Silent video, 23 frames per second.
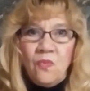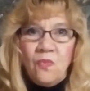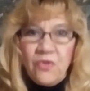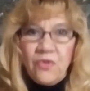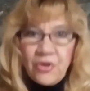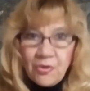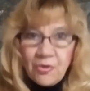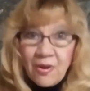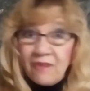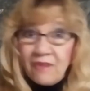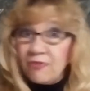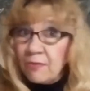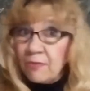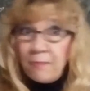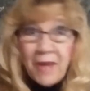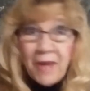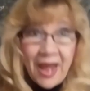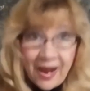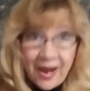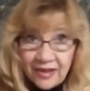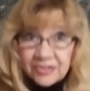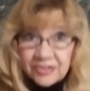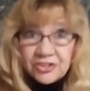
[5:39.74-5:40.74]
You have a
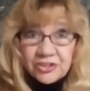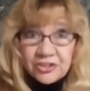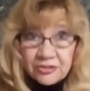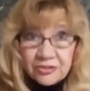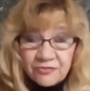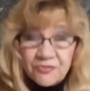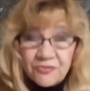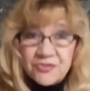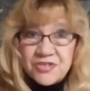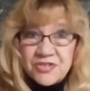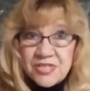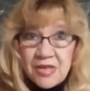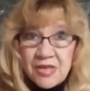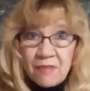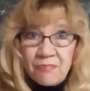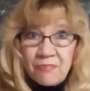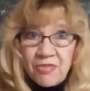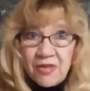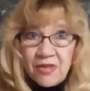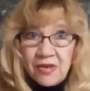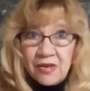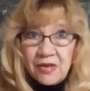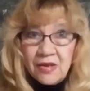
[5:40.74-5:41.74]
passion for
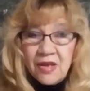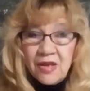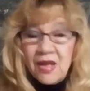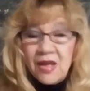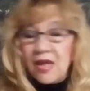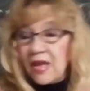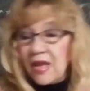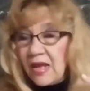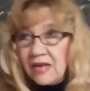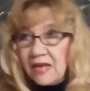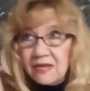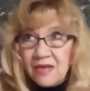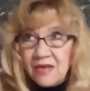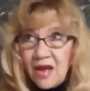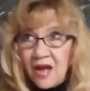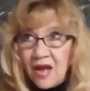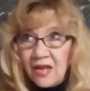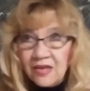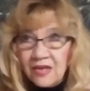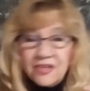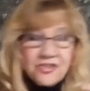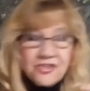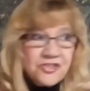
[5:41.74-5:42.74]
something and
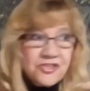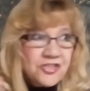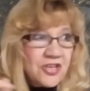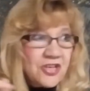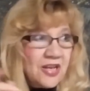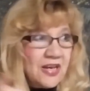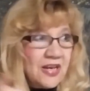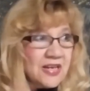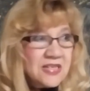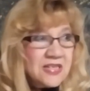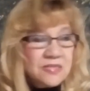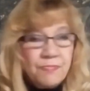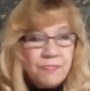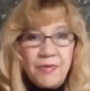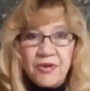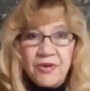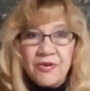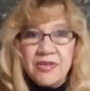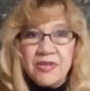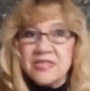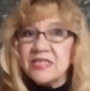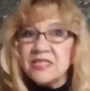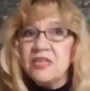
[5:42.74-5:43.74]
knowledge and
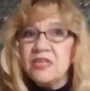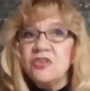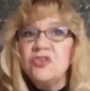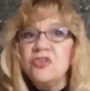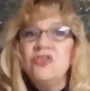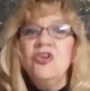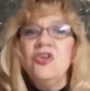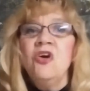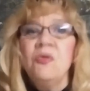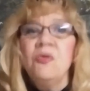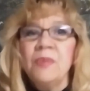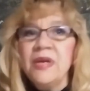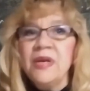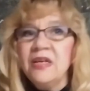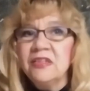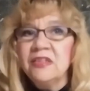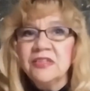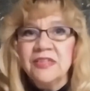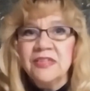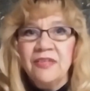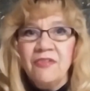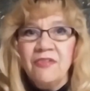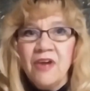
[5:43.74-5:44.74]
experience that nobody
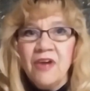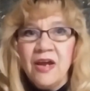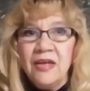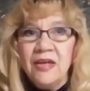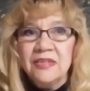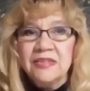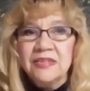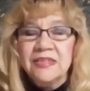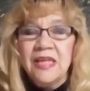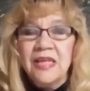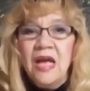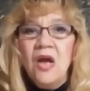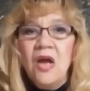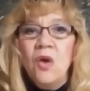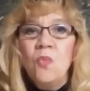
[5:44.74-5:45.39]
else ever has.